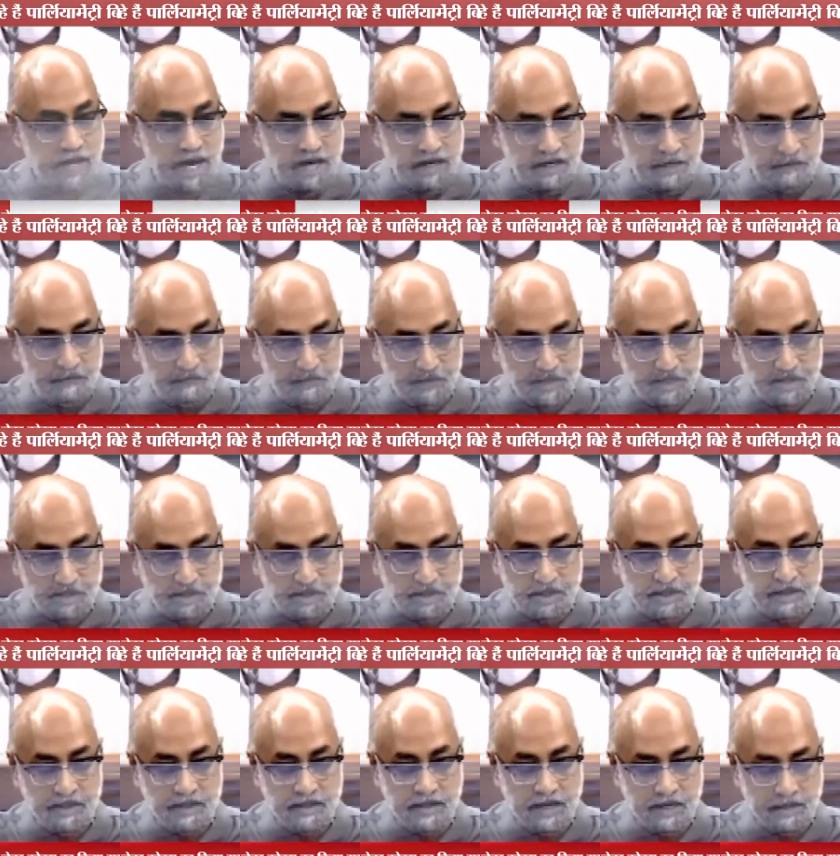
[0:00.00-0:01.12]
not
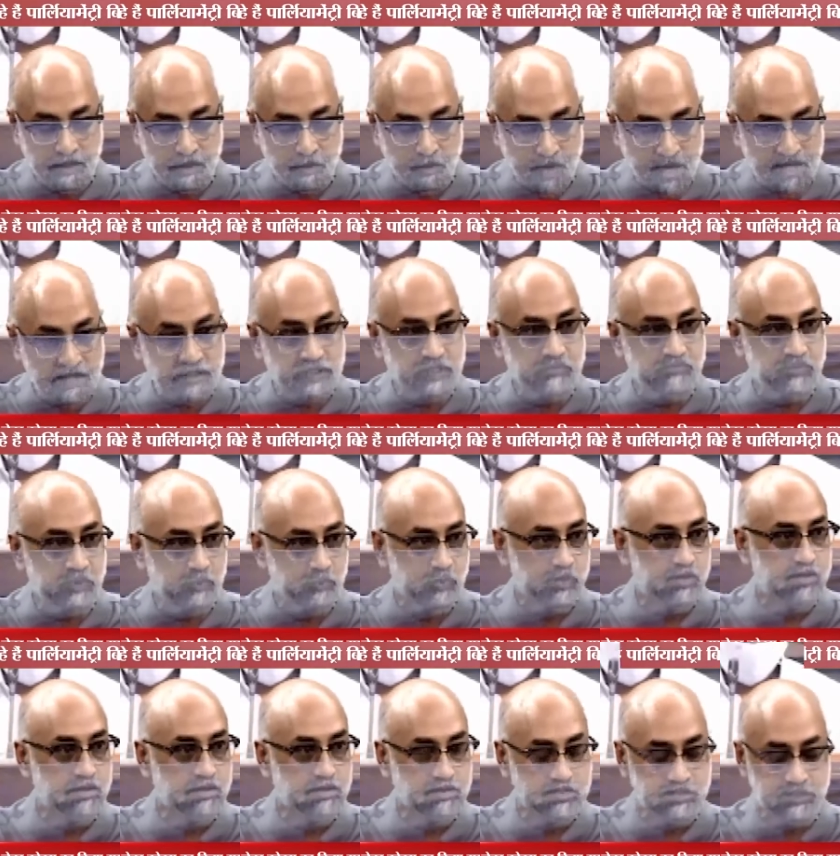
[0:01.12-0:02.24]
infringe on the rights of the
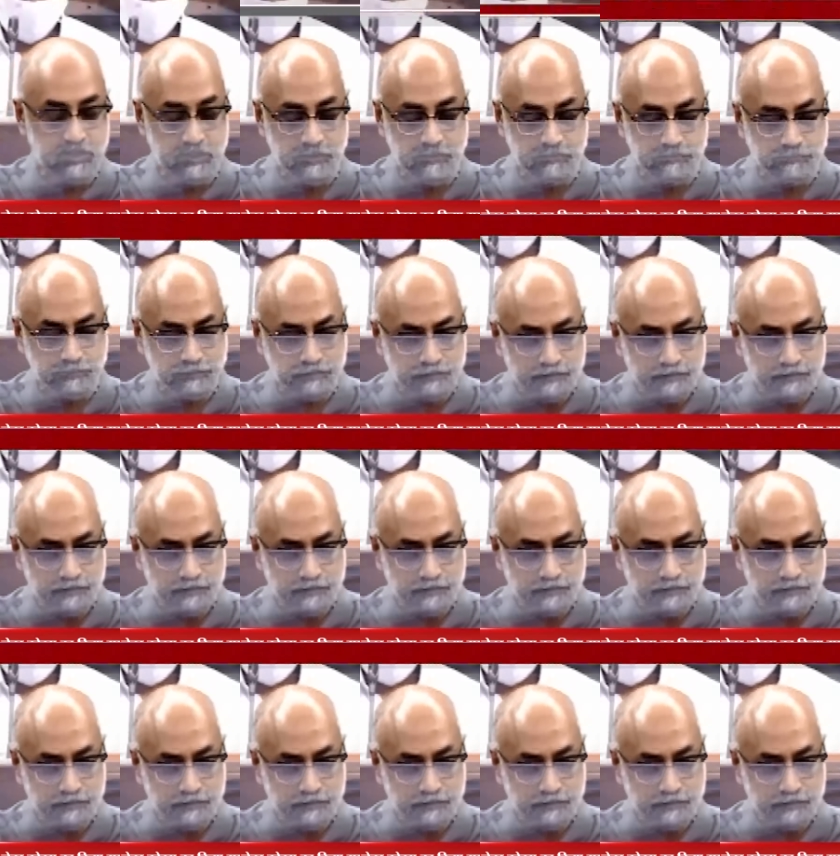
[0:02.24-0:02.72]
workers, sir.